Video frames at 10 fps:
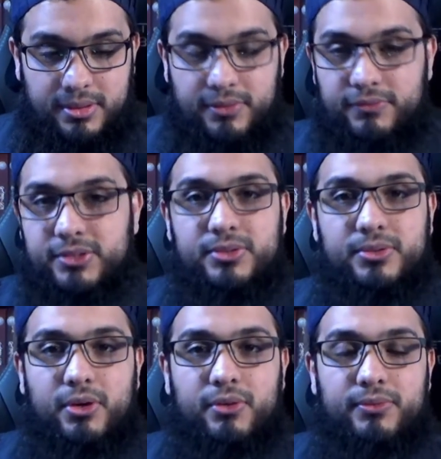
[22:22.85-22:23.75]

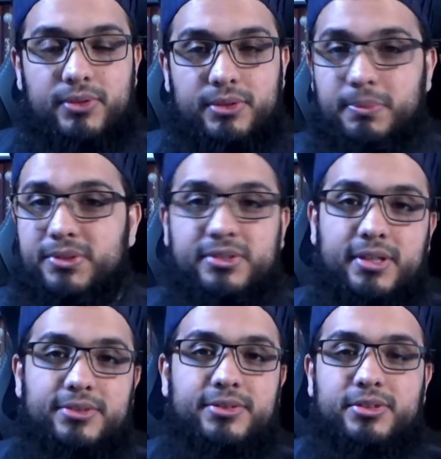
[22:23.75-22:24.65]
conviction of the person in
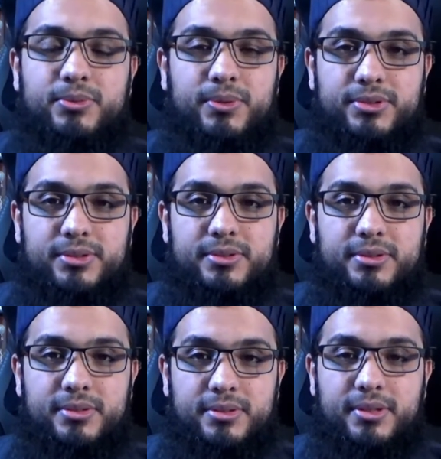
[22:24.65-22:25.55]
that situation,
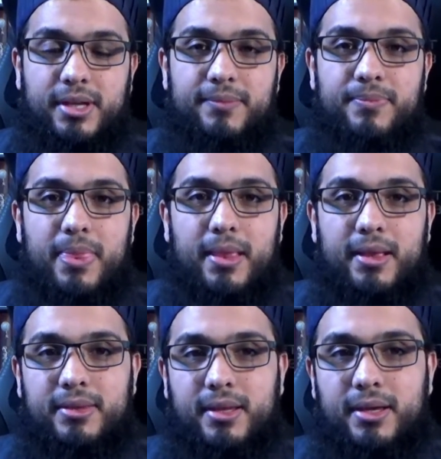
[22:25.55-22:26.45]
right?
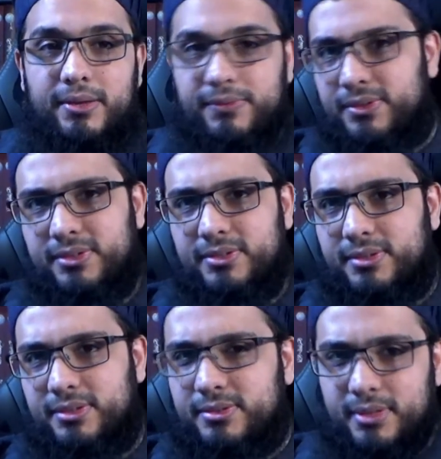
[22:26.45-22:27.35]
That if he says
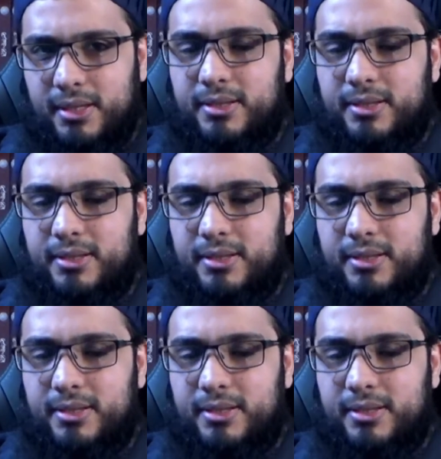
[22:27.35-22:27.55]
this